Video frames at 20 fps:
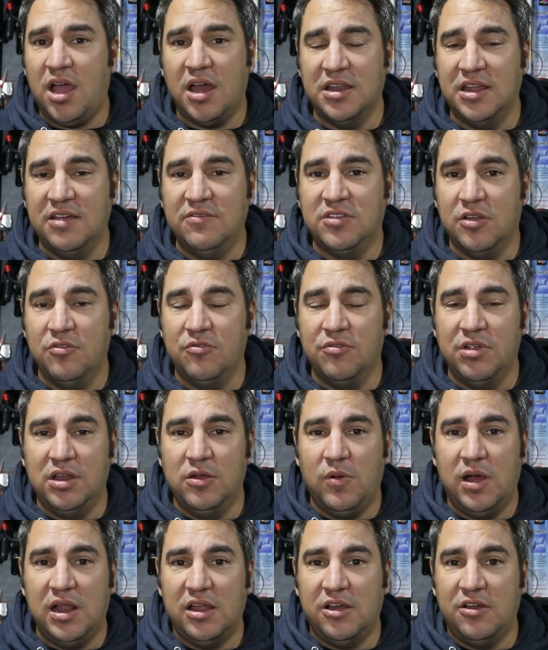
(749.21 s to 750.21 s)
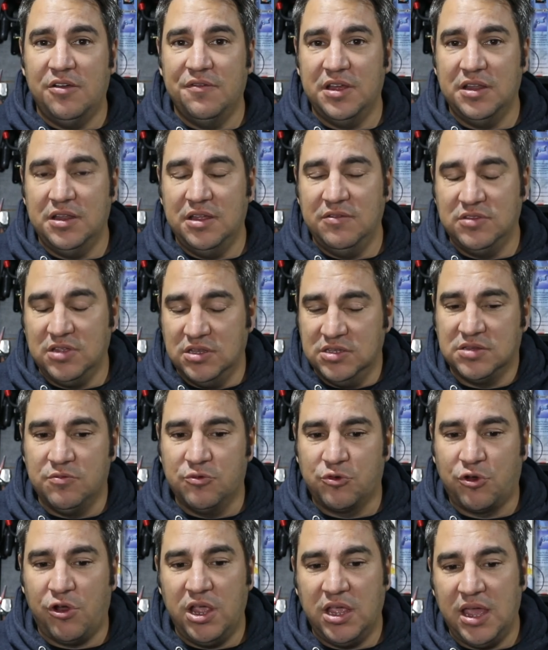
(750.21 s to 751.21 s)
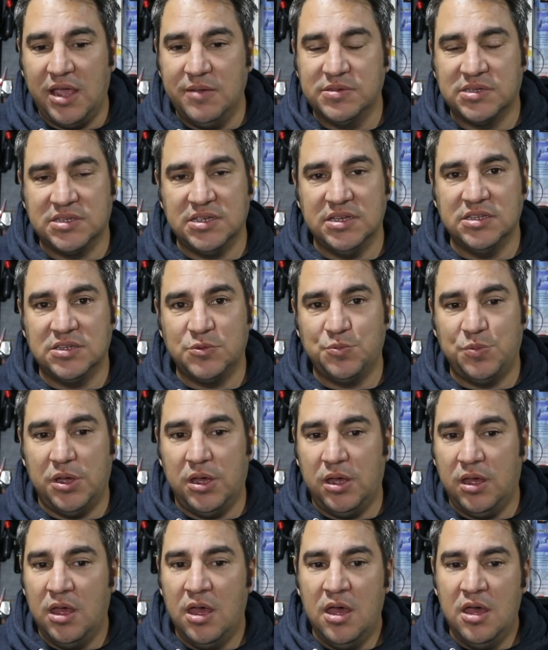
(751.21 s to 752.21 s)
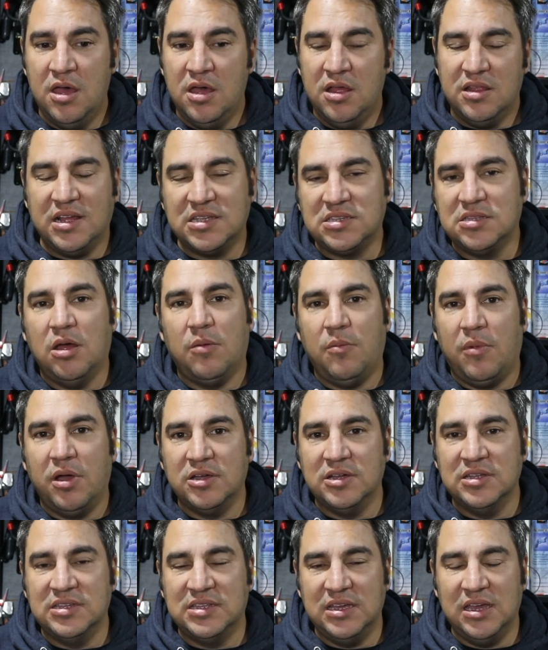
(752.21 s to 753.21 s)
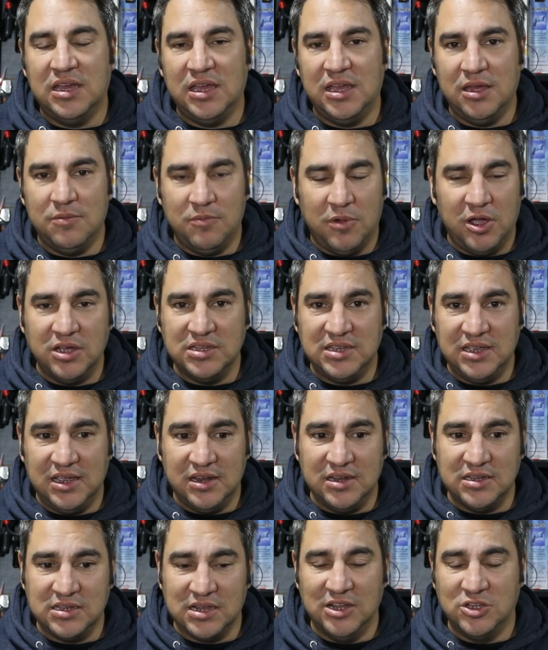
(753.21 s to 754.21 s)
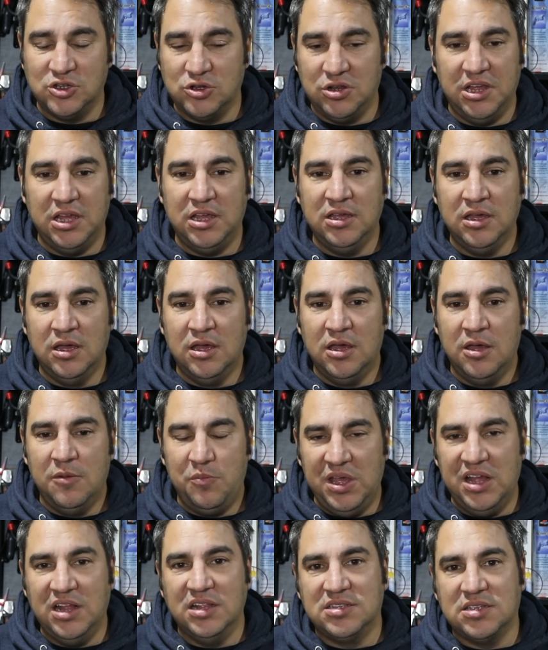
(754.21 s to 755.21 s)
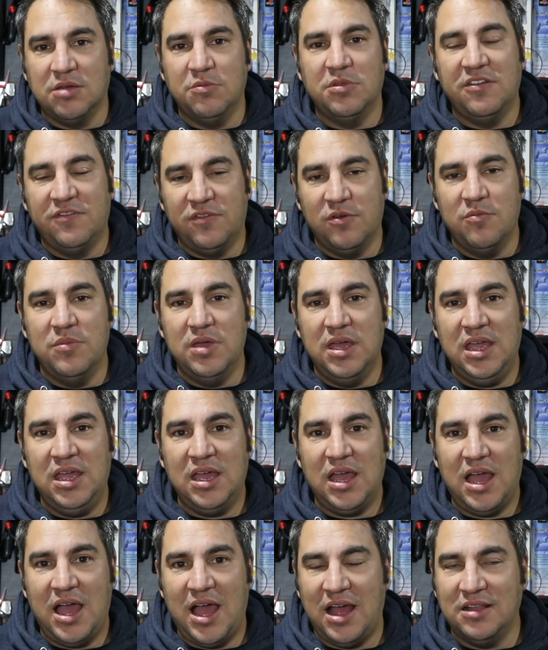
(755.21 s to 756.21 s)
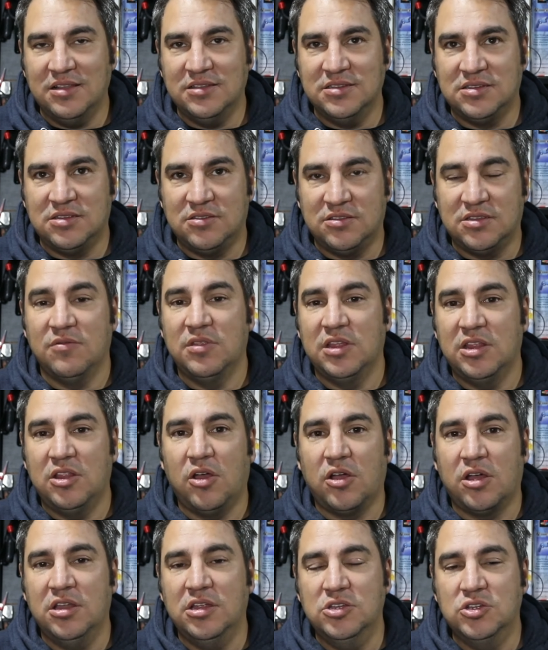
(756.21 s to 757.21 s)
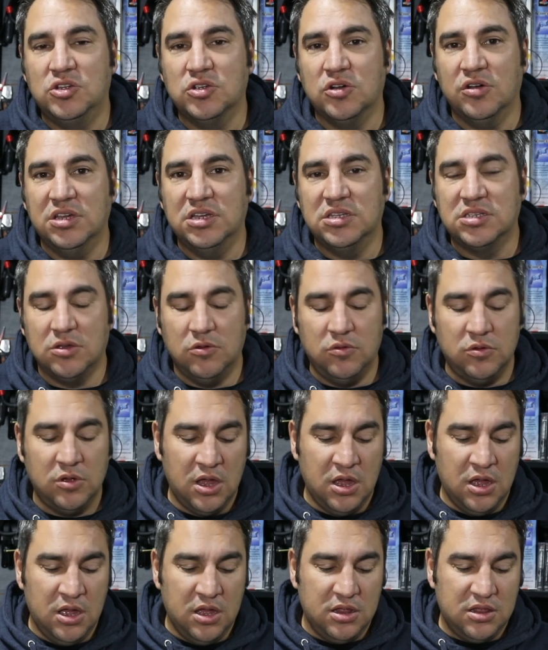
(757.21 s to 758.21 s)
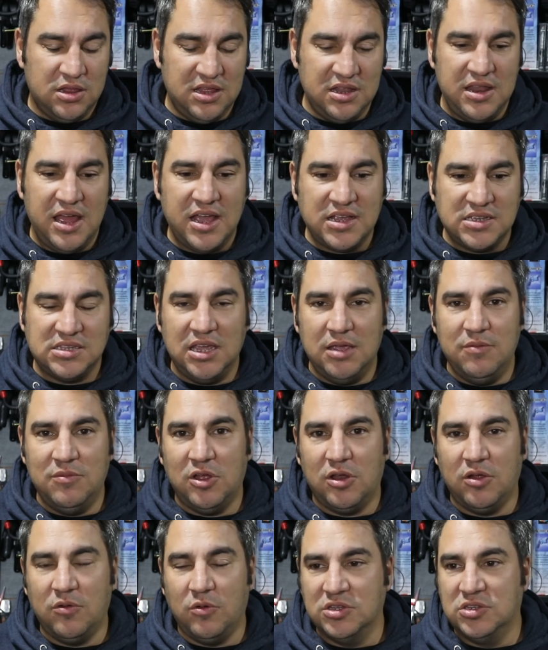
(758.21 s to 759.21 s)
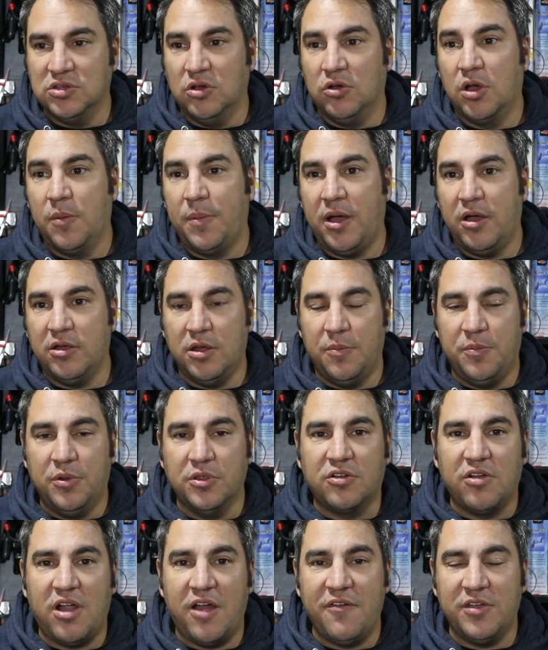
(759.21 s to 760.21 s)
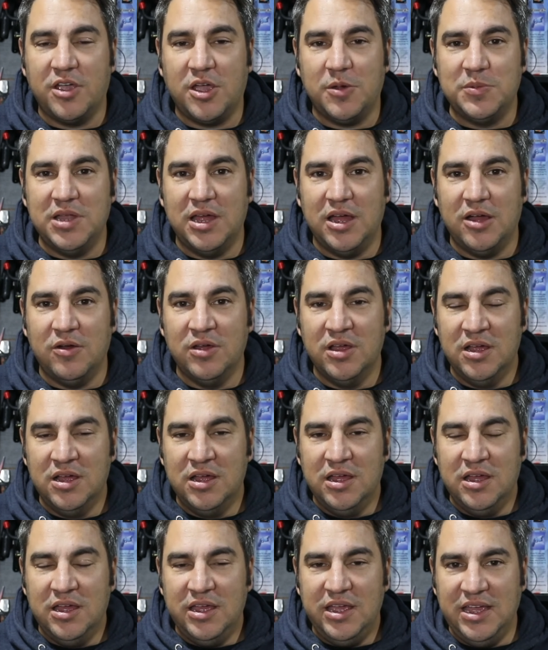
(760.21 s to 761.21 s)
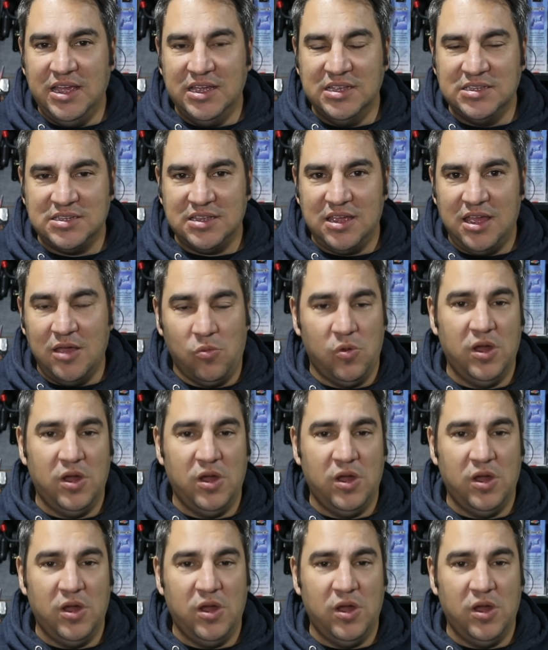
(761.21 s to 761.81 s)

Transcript: And they've done really well out of it and they've done some great games since. But that's not my idea here. My idea is literally build something for me and something that I can enjoy. So the next theme that I want to talk about, and I'll put the graphic up now, is a